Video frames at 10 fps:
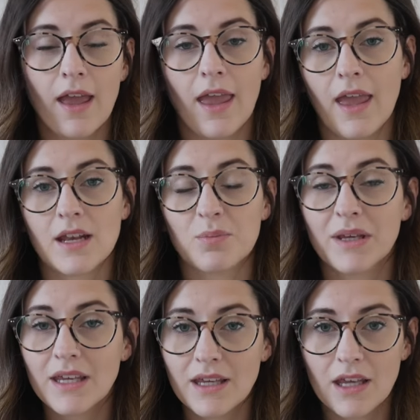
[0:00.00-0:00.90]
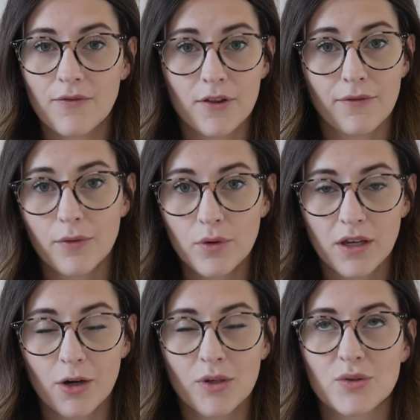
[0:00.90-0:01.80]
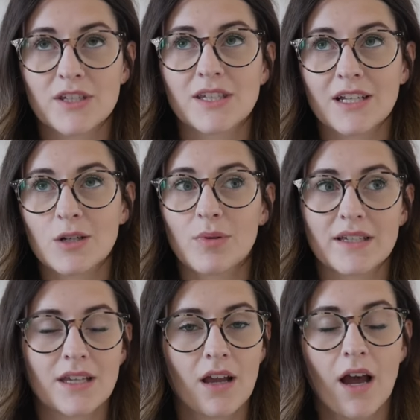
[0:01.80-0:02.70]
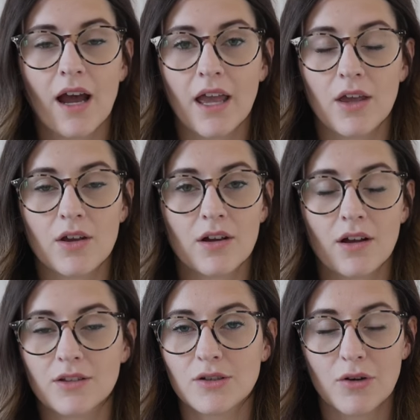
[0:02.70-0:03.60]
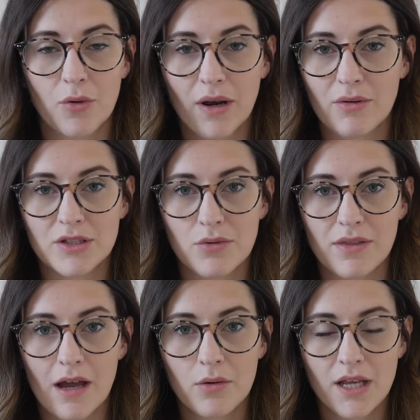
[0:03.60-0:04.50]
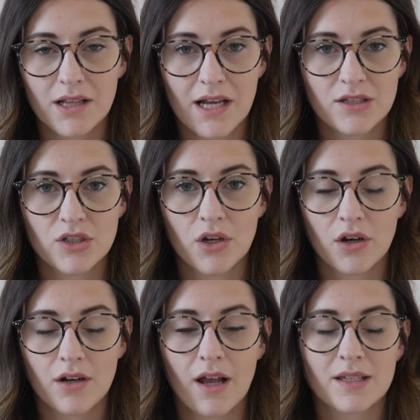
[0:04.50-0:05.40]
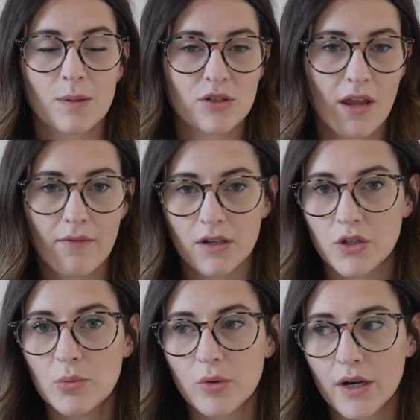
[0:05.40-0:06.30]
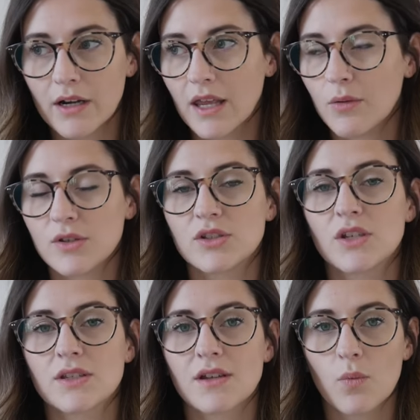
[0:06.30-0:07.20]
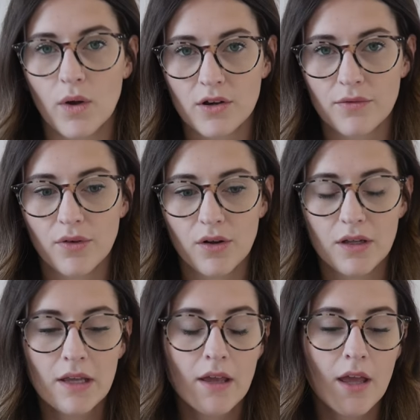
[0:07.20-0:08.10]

and P E for the full year, which was such a blessing. I don't know what I would do without it last year, especially having a newborn. It was just wonderful.